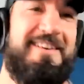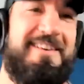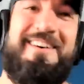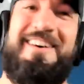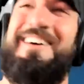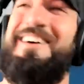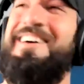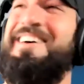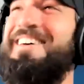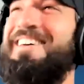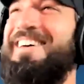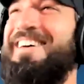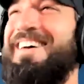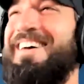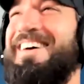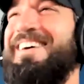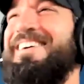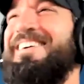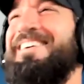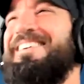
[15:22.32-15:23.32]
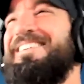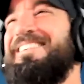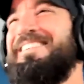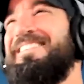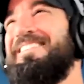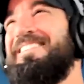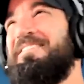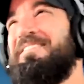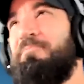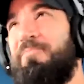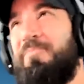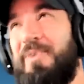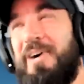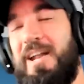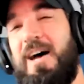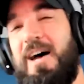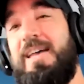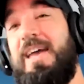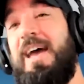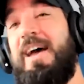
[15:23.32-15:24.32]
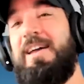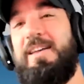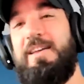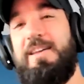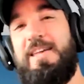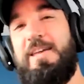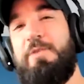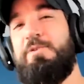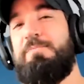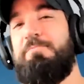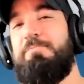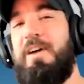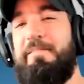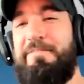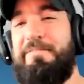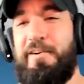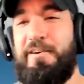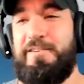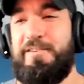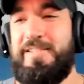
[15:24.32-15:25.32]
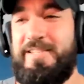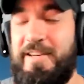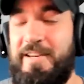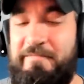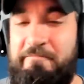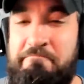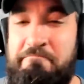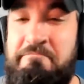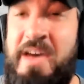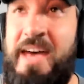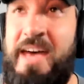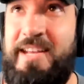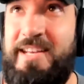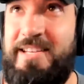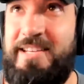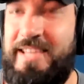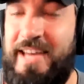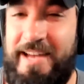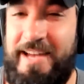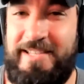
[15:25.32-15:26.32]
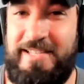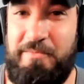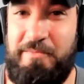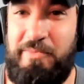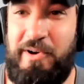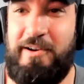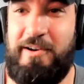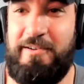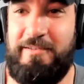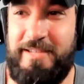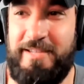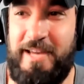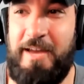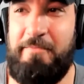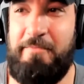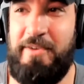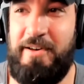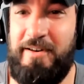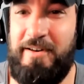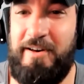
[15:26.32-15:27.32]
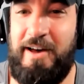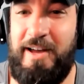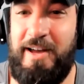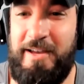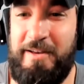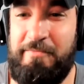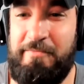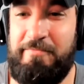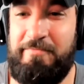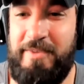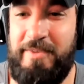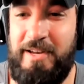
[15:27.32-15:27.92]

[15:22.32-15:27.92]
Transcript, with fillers: but uh, oh, yeah, he, he, was my first of many tag team partners. I am a I am